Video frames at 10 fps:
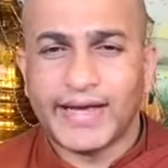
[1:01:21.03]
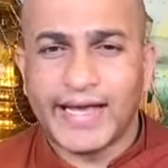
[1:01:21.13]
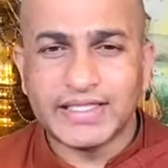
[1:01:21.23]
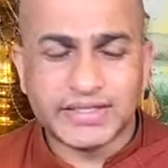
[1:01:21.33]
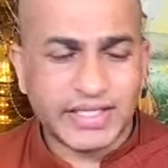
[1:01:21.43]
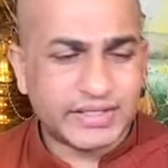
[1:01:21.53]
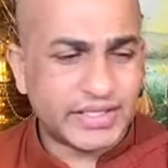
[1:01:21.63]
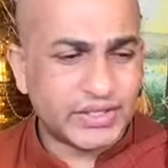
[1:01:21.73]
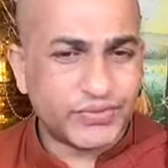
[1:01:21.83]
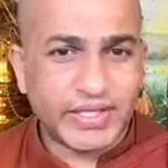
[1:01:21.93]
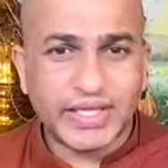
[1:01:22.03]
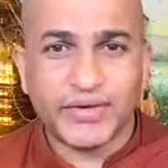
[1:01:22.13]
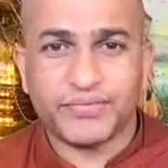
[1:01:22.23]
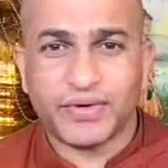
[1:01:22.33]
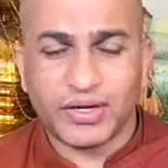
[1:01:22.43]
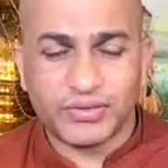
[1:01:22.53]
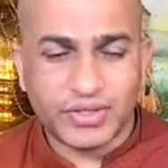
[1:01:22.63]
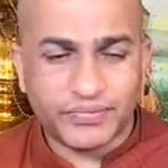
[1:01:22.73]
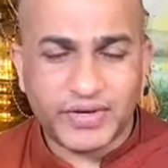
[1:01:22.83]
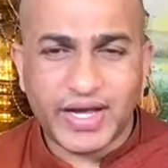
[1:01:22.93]
ancestors when they found
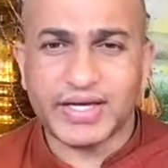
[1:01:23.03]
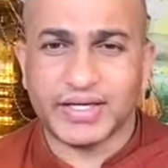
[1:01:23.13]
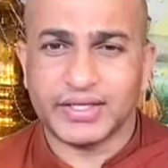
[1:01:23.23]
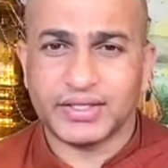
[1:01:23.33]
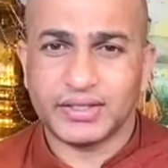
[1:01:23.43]
the fire